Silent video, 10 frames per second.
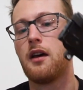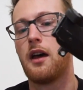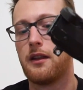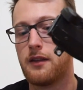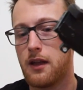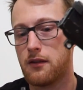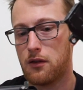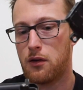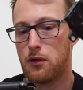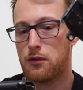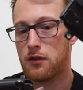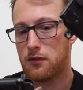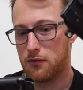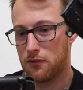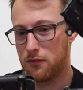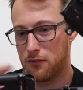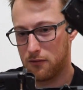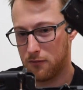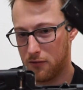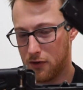and then the whole
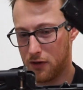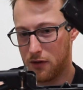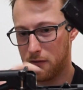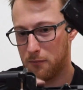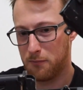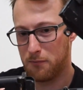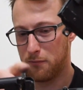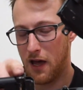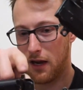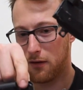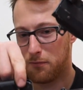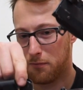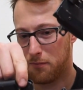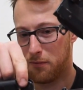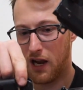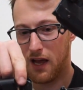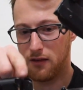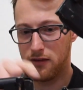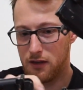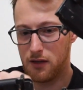back plate
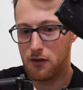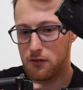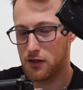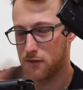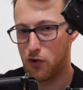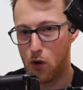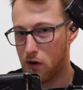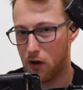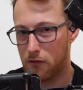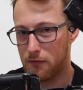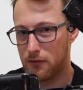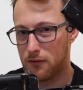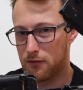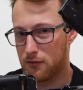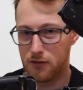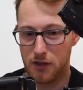here just broke off. The